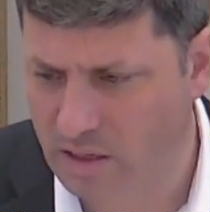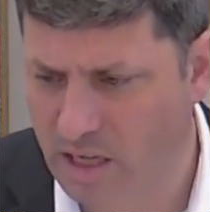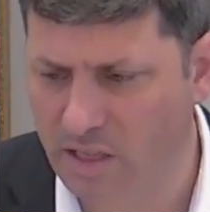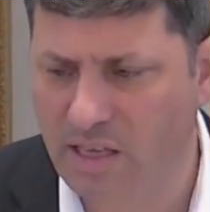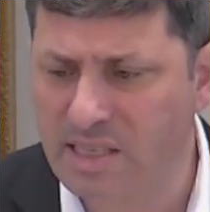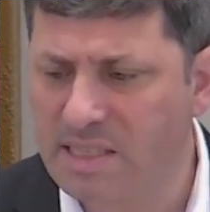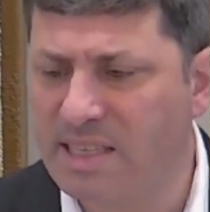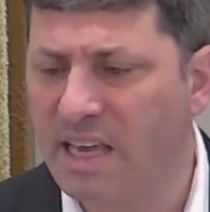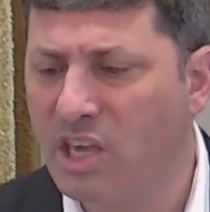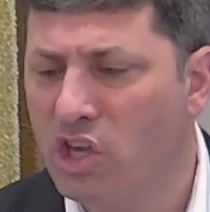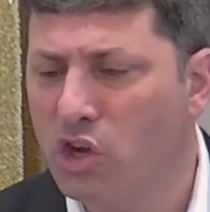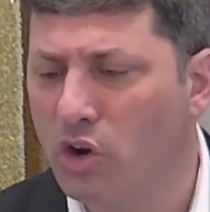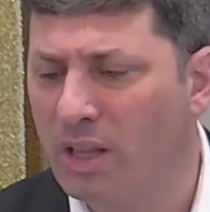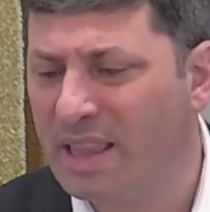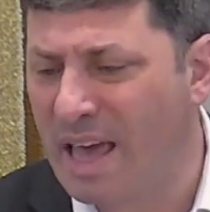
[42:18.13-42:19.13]
It doesn't say
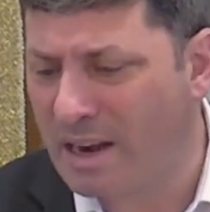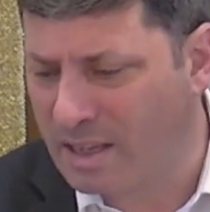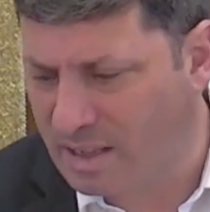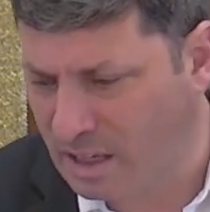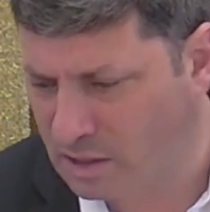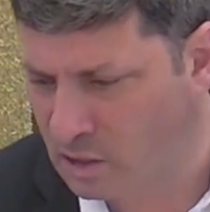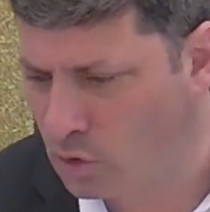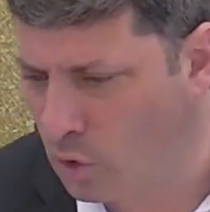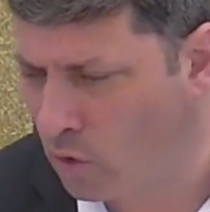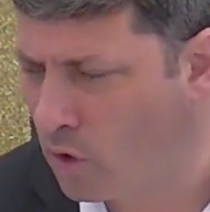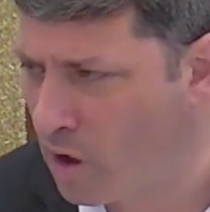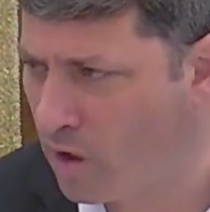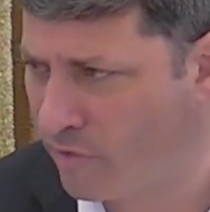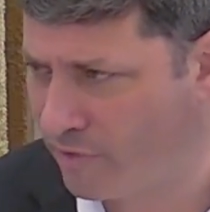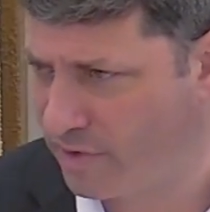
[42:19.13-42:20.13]
you're allowed to take the door
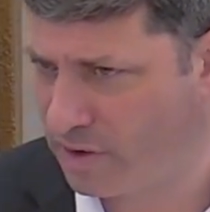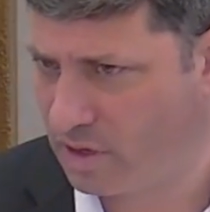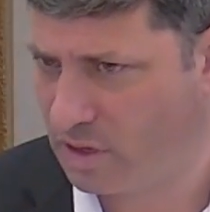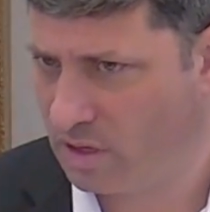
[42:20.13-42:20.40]
off.